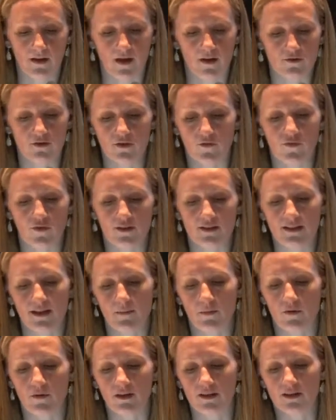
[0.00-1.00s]
So for
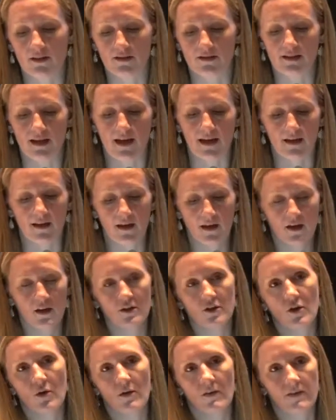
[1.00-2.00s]
example, this could say
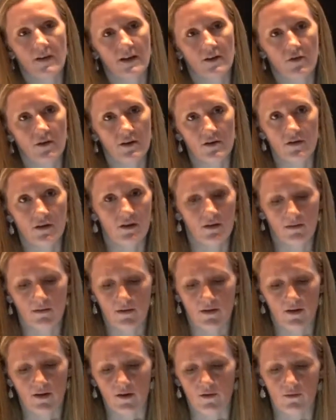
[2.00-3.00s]
no effect greater than,
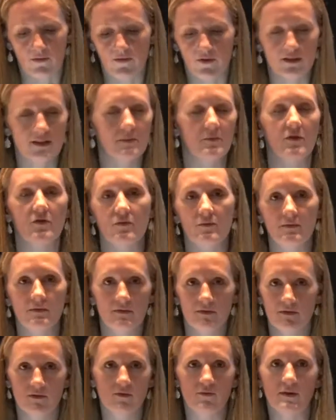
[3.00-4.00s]
for example,
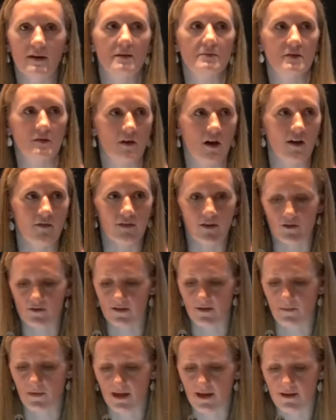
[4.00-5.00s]
3 cups of coffee or
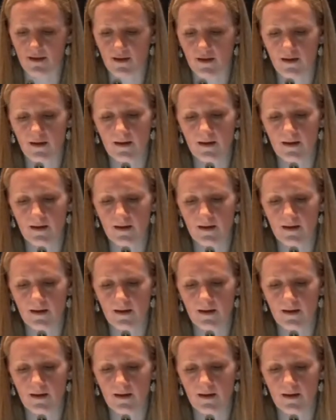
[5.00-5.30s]
something.